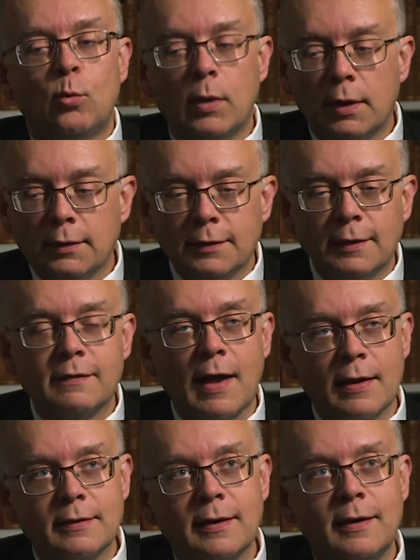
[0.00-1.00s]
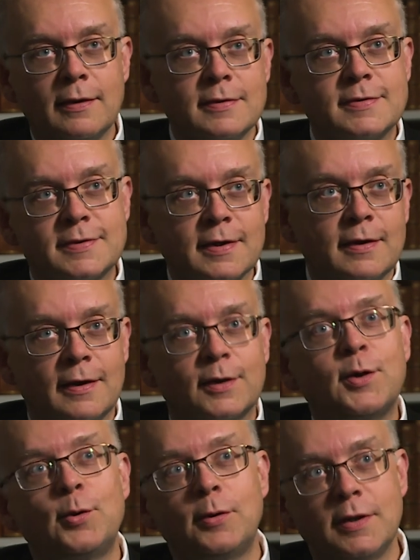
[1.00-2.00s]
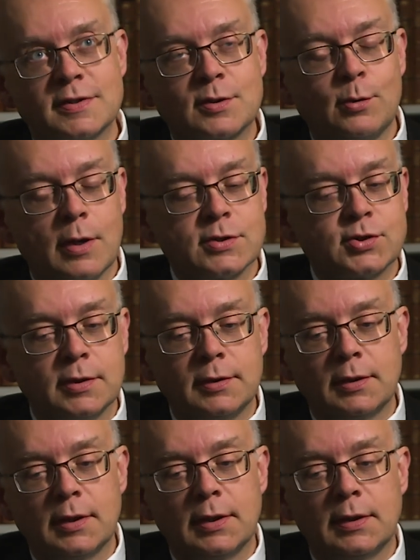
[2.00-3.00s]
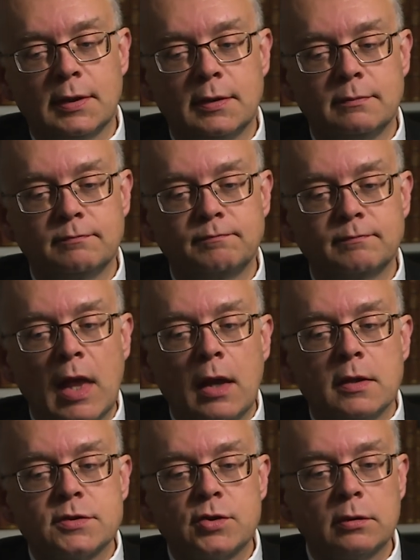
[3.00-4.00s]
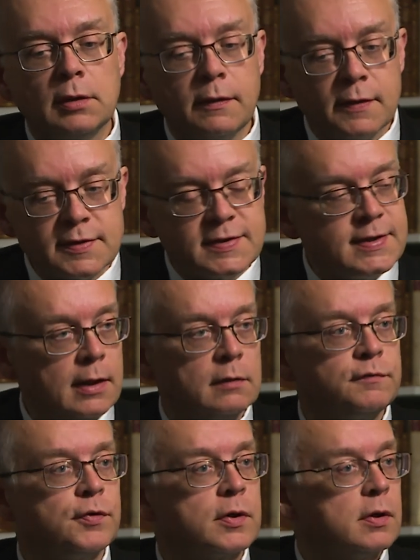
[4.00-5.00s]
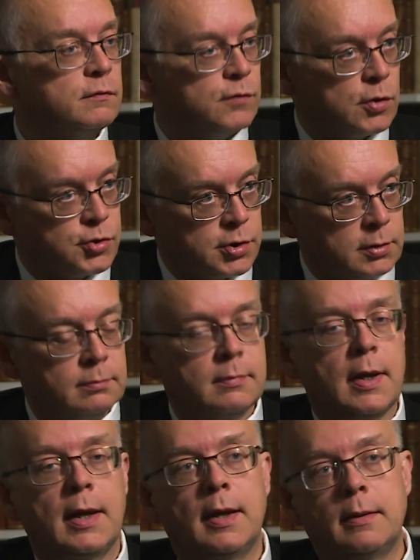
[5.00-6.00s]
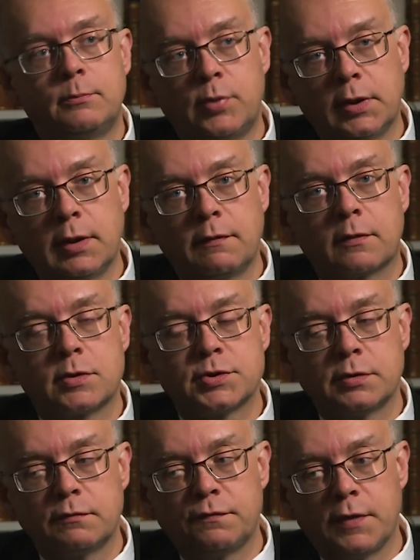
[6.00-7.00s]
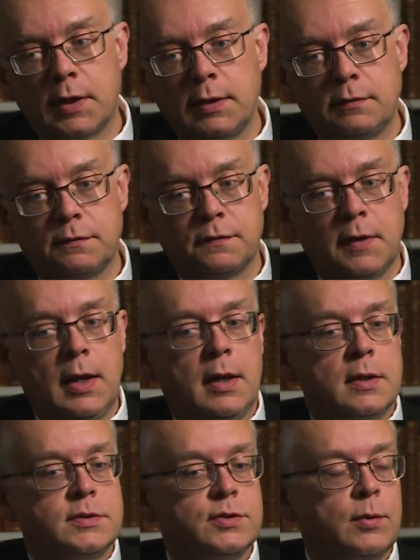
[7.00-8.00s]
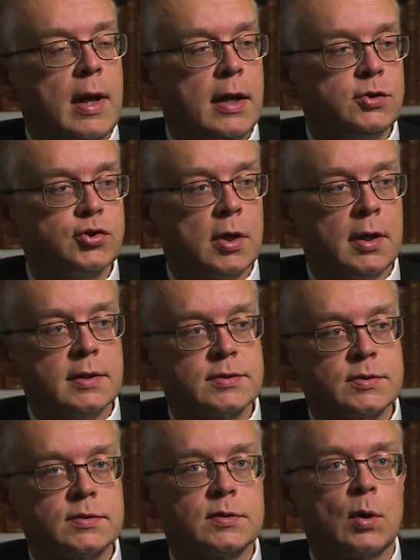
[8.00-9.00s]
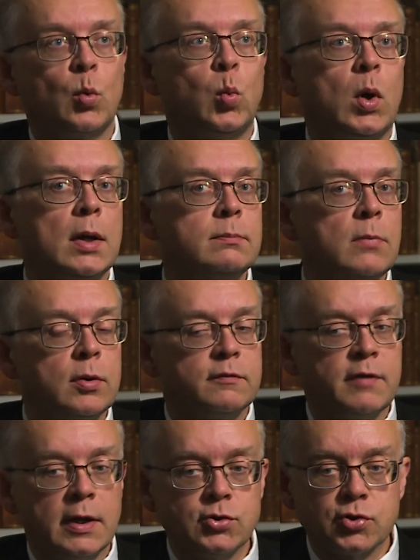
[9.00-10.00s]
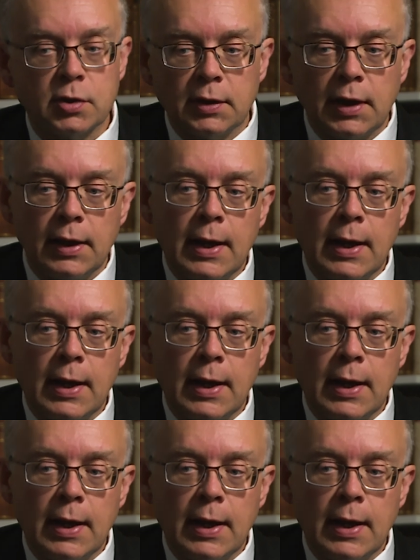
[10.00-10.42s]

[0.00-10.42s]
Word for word: Well, that is a curious question. Um, certainly, the zeal for conversion and bringing the Christian faith to Asia is one motivation.